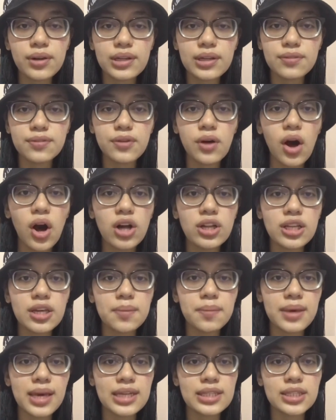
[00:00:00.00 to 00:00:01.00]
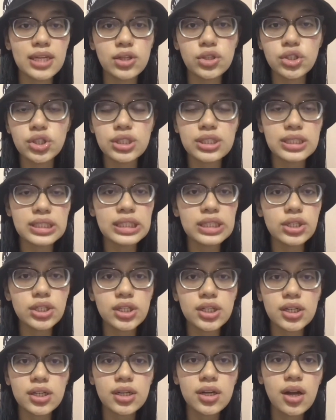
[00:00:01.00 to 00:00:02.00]
of calling me attention
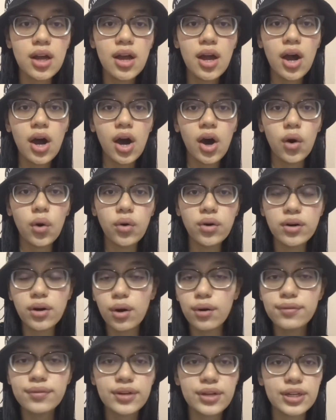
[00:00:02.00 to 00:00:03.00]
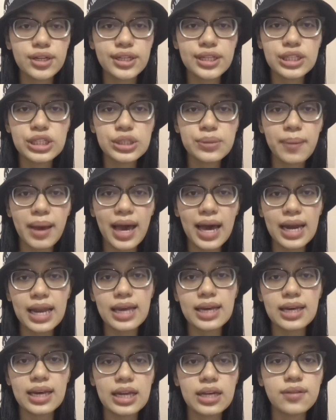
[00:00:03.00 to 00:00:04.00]
seeker or overly
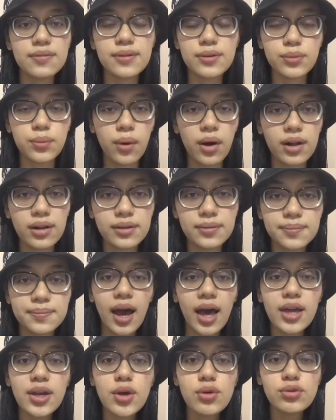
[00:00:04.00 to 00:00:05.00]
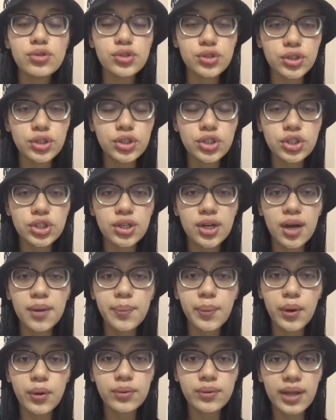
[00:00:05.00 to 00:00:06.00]
dramatic individual. I know searching up
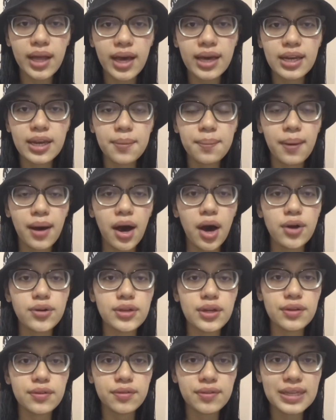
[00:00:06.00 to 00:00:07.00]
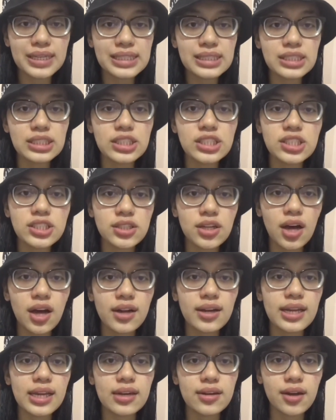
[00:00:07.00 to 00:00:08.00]
online about this is not
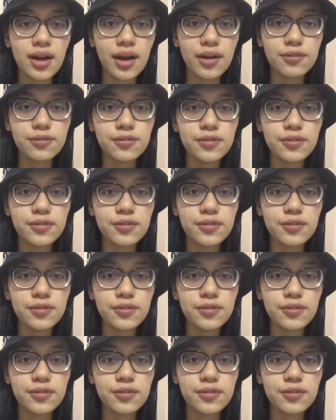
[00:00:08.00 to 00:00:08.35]
enough